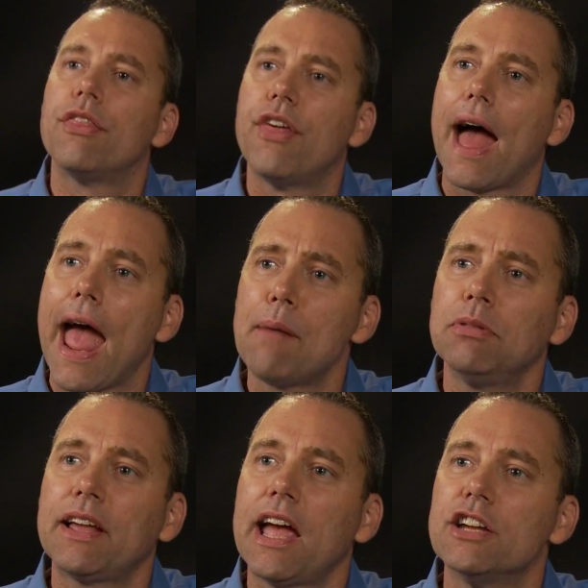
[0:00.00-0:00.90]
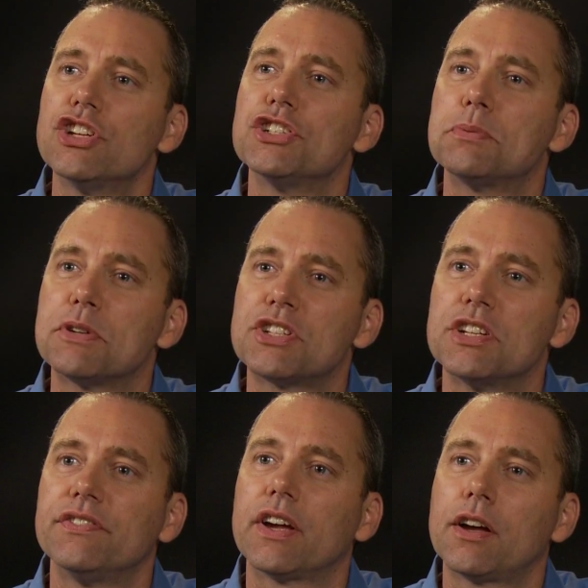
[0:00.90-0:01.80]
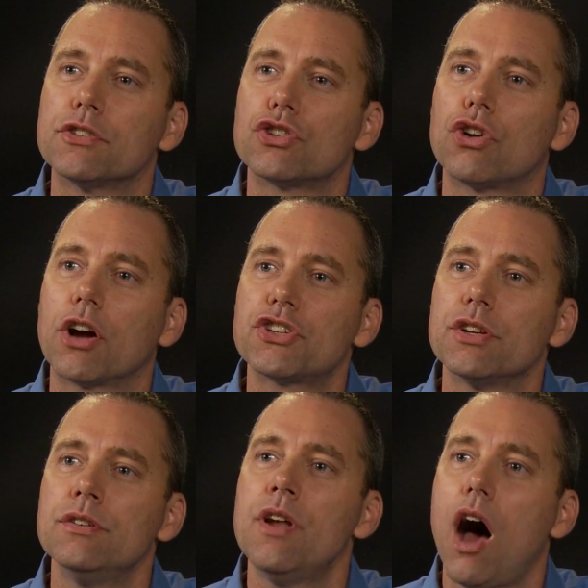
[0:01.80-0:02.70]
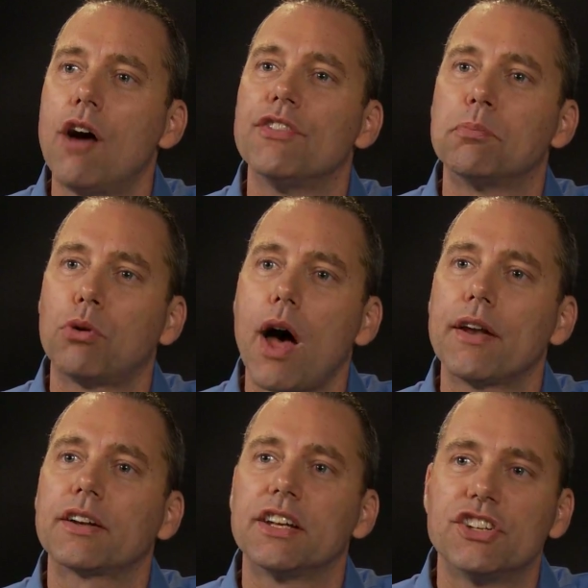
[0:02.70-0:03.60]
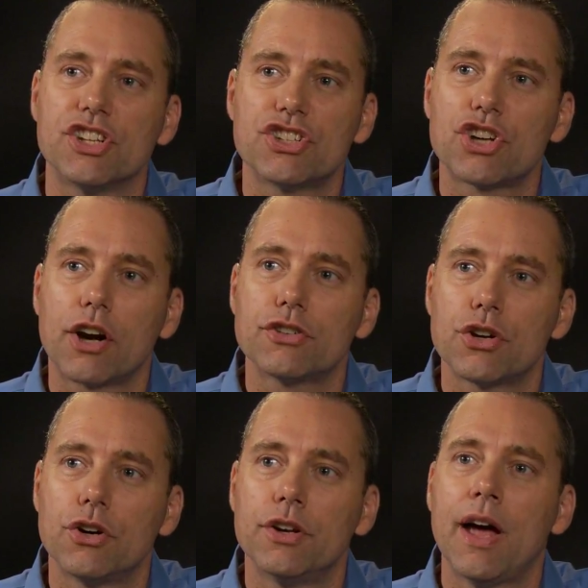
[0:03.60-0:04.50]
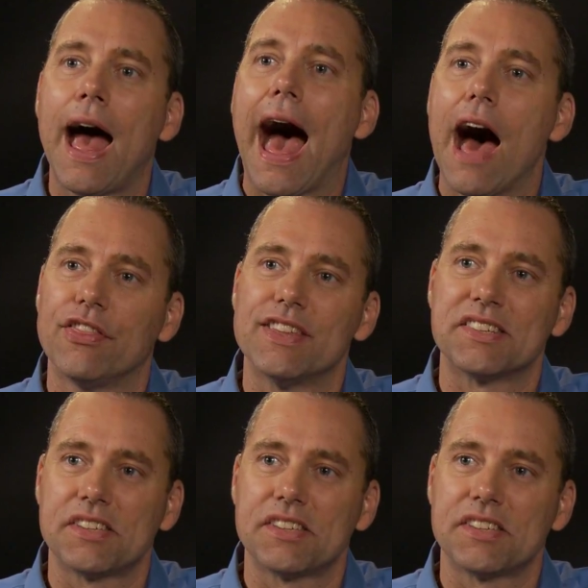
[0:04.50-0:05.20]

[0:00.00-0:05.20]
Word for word: The application-specific construction of the product discharge hood on this